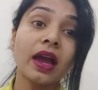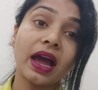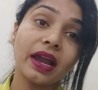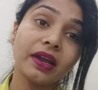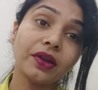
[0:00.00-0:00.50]

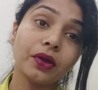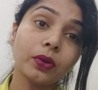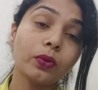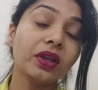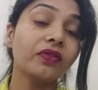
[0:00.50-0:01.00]
and
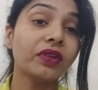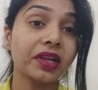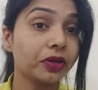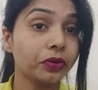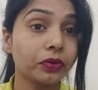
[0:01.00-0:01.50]
chronic we'll
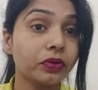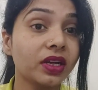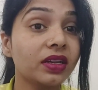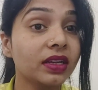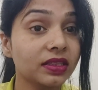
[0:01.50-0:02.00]
get to know
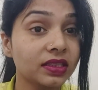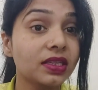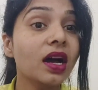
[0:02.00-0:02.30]
that it's